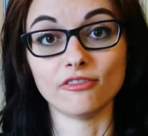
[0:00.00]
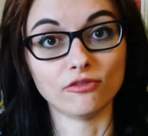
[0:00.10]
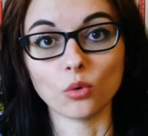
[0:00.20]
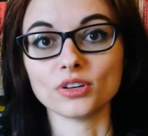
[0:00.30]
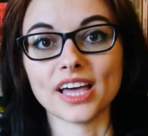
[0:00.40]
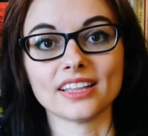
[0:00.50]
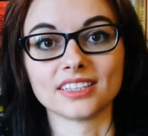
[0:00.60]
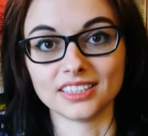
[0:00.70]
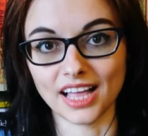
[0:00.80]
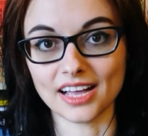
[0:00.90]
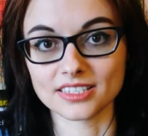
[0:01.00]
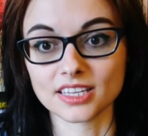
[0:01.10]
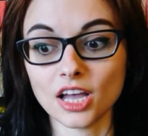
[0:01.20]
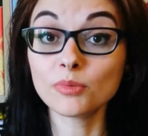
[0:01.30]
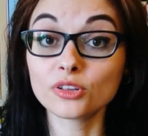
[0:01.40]
for that class.
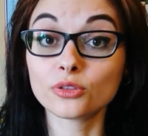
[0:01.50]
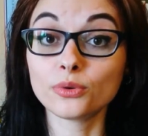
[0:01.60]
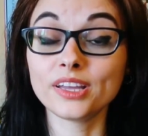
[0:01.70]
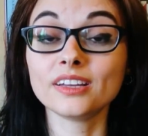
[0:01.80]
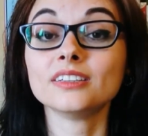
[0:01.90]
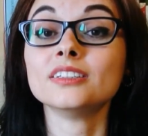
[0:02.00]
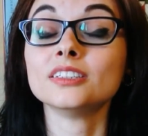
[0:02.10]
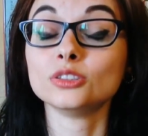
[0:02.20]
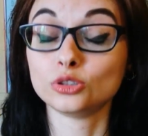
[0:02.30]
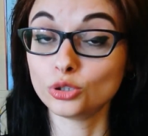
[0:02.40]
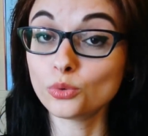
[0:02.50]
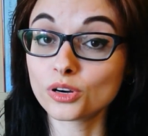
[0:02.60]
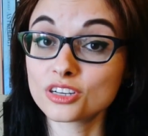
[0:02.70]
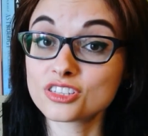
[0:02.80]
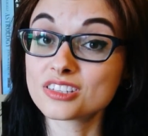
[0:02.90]
Number three, two
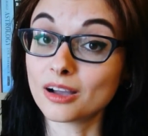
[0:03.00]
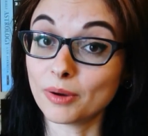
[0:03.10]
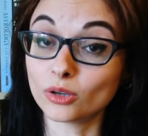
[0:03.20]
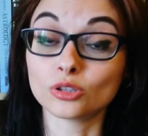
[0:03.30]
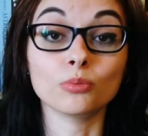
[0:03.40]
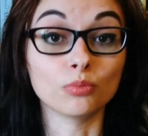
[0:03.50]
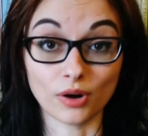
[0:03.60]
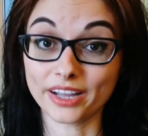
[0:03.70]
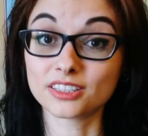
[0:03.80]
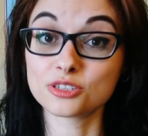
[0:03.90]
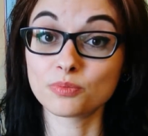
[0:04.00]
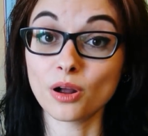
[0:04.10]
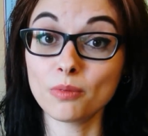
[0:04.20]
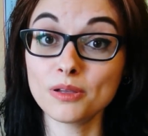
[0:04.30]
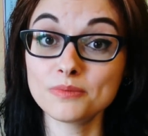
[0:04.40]
words about practice
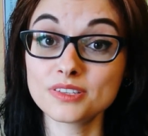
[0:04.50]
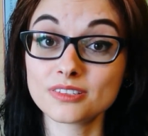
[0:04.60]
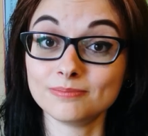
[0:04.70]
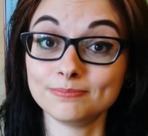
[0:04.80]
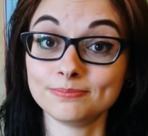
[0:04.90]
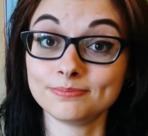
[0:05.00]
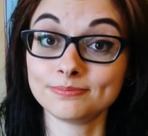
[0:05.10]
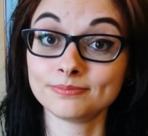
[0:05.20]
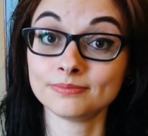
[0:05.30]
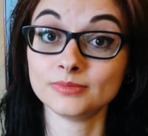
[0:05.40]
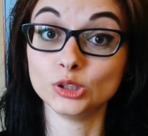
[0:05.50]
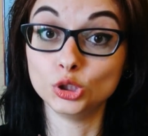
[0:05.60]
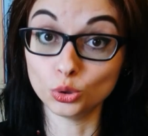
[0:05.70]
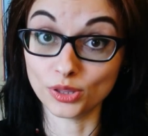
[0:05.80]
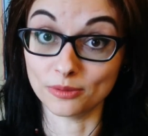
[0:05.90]
problems
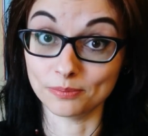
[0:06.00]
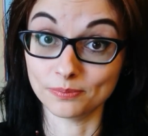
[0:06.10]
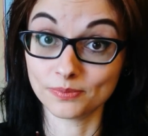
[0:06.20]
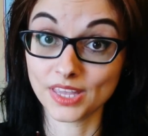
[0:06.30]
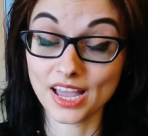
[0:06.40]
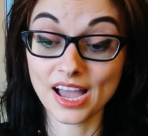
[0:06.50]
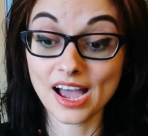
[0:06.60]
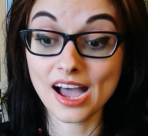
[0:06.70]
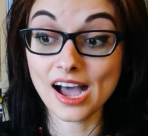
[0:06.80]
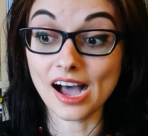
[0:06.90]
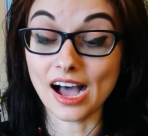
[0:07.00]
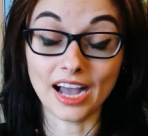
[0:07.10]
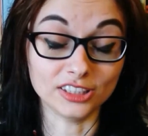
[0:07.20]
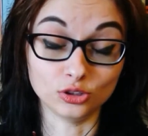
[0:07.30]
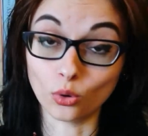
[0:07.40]
do them.
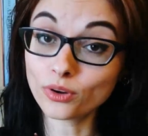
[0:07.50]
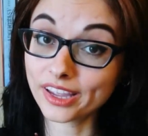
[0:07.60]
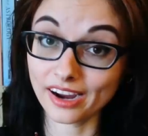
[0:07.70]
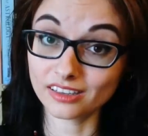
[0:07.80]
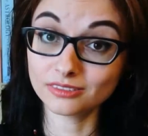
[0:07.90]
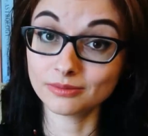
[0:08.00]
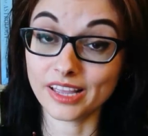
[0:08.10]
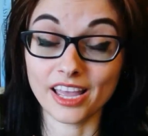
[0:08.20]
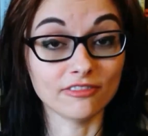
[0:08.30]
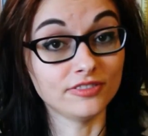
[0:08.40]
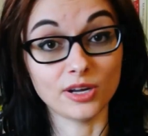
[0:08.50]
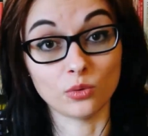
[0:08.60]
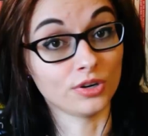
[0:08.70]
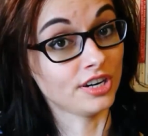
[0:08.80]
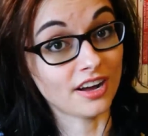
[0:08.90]
I don't care if they
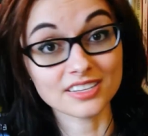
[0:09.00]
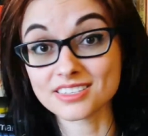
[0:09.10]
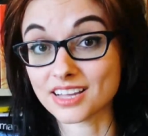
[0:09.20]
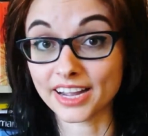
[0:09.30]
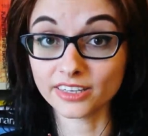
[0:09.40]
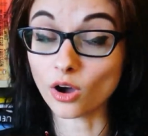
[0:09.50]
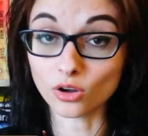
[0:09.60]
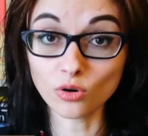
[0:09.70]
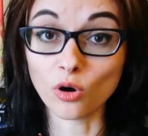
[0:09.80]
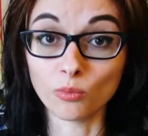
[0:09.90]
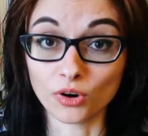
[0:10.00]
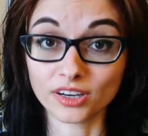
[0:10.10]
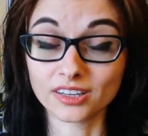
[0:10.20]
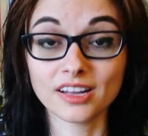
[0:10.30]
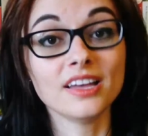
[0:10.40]
were not assigned on
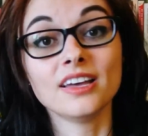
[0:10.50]
homework.